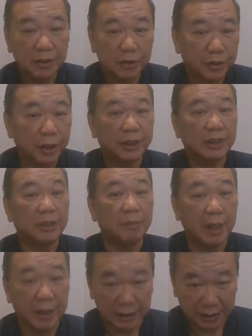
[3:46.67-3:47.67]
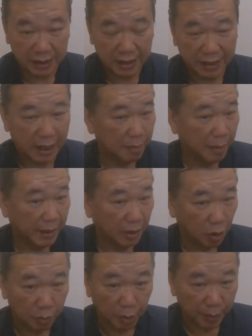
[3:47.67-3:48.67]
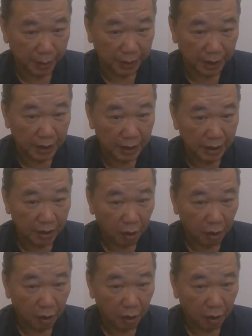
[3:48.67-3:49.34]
treat similars, led by the homeopathy.